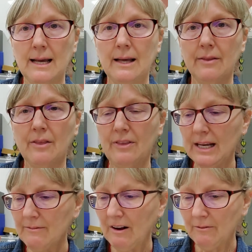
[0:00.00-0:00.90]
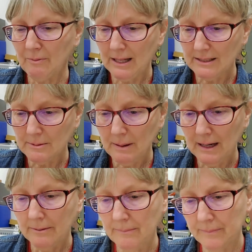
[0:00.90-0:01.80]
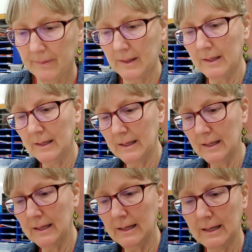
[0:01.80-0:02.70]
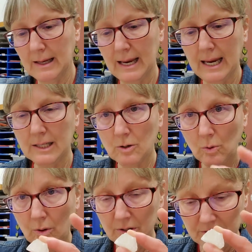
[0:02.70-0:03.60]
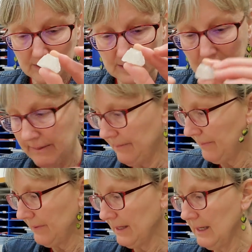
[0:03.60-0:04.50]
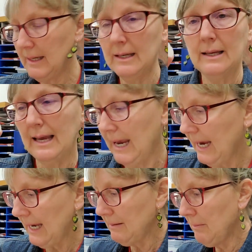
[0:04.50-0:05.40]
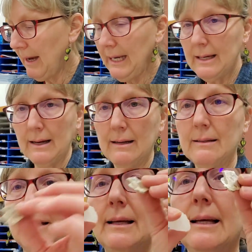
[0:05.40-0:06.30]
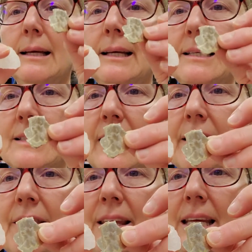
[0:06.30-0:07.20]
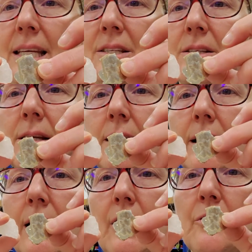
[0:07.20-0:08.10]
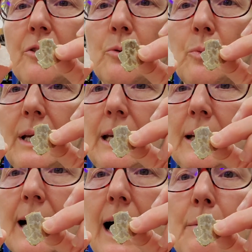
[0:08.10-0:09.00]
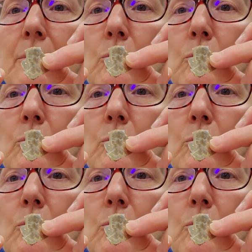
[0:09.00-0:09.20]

The thing about feldspar and quartz and mica is that these are 3 common